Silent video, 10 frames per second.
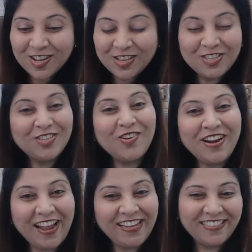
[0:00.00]
So
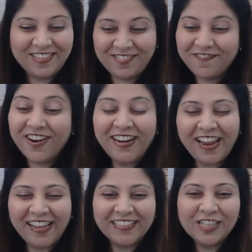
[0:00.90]
nice, very
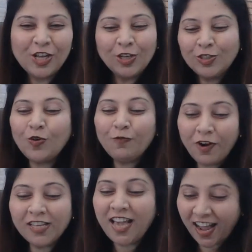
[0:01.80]
nice. So
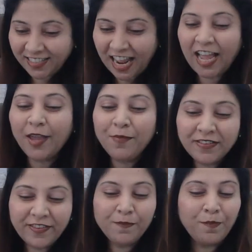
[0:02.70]
yeah, time
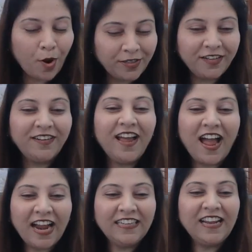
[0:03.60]
is important
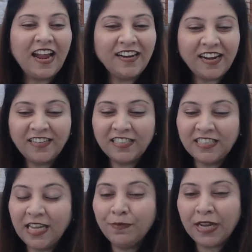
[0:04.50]
and at the
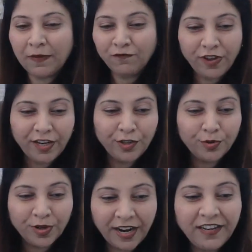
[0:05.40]
same time value,
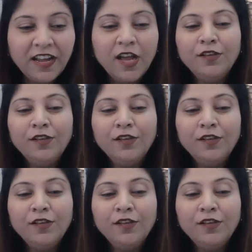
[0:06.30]
right?